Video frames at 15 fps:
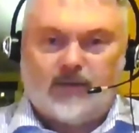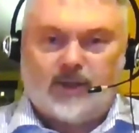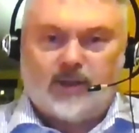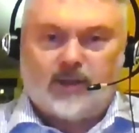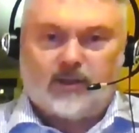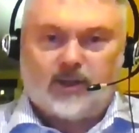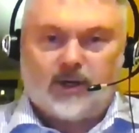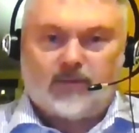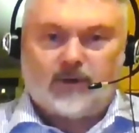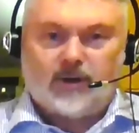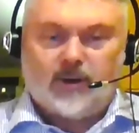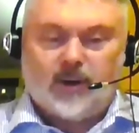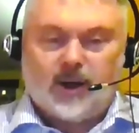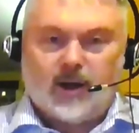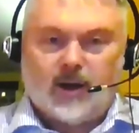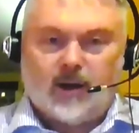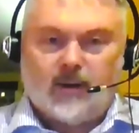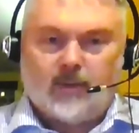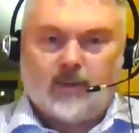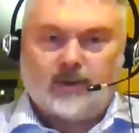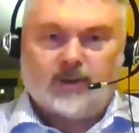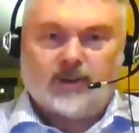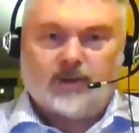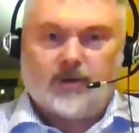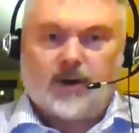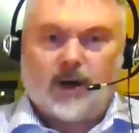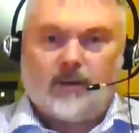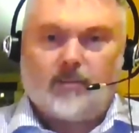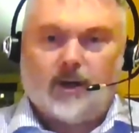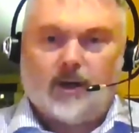stuff going on, which is
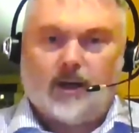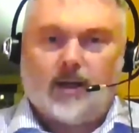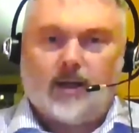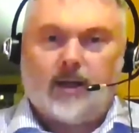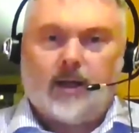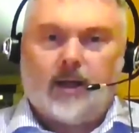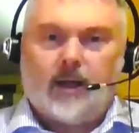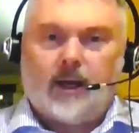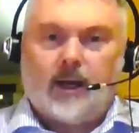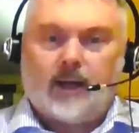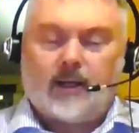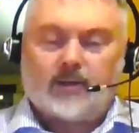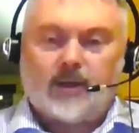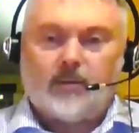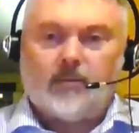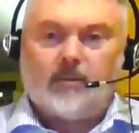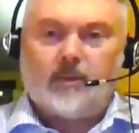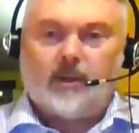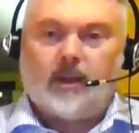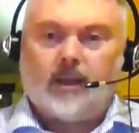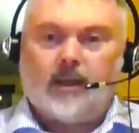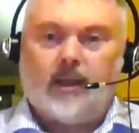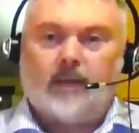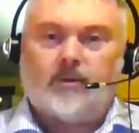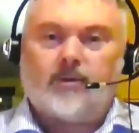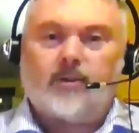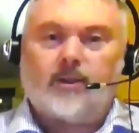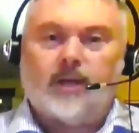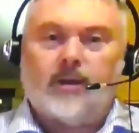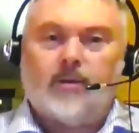great, but I guess I'm
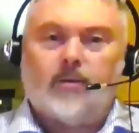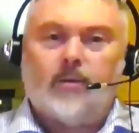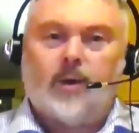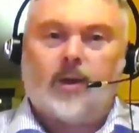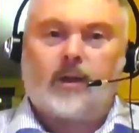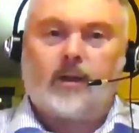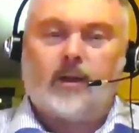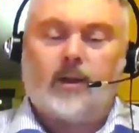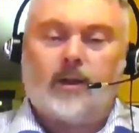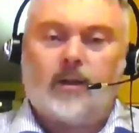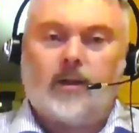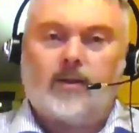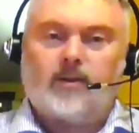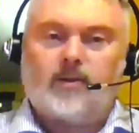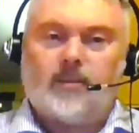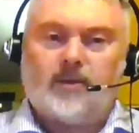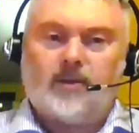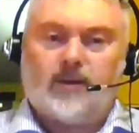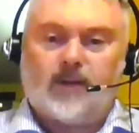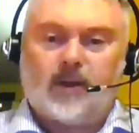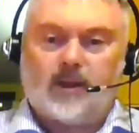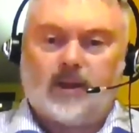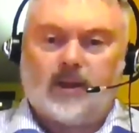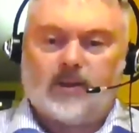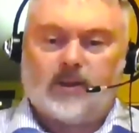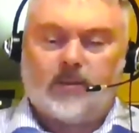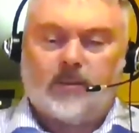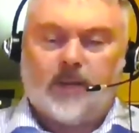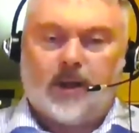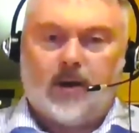interested in what specifically is
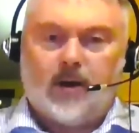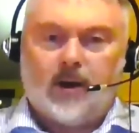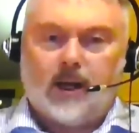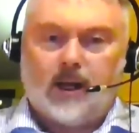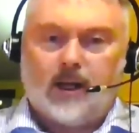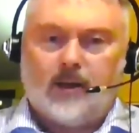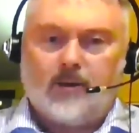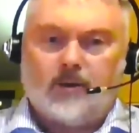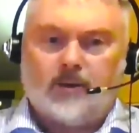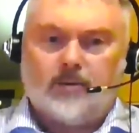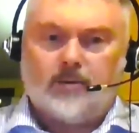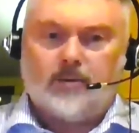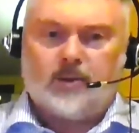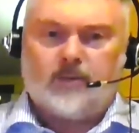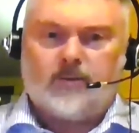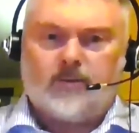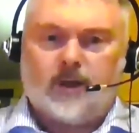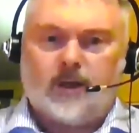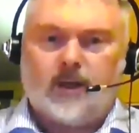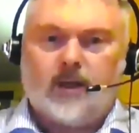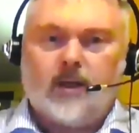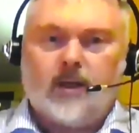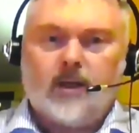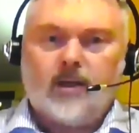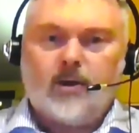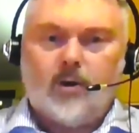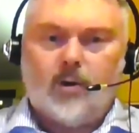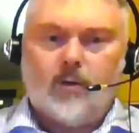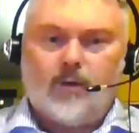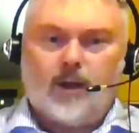going to be audited in terms of
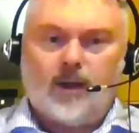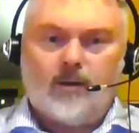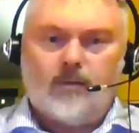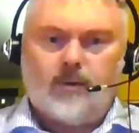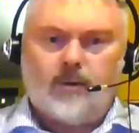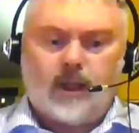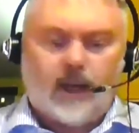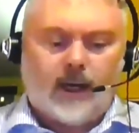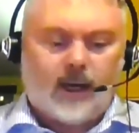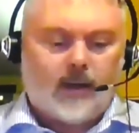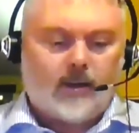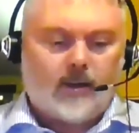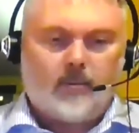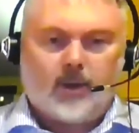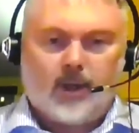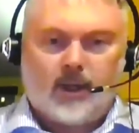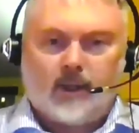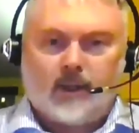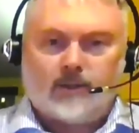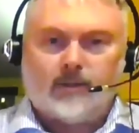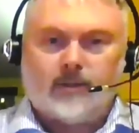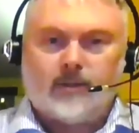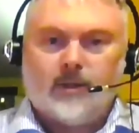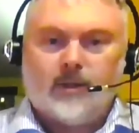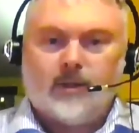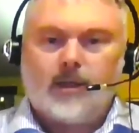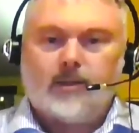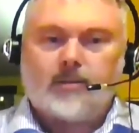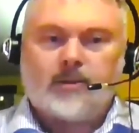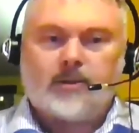COVID-related compliance.
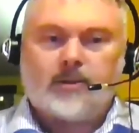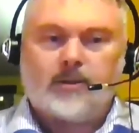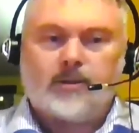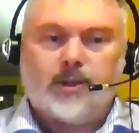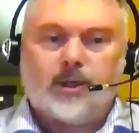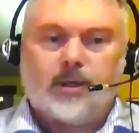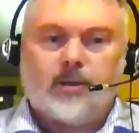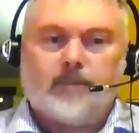Thanks, Mr. Chair.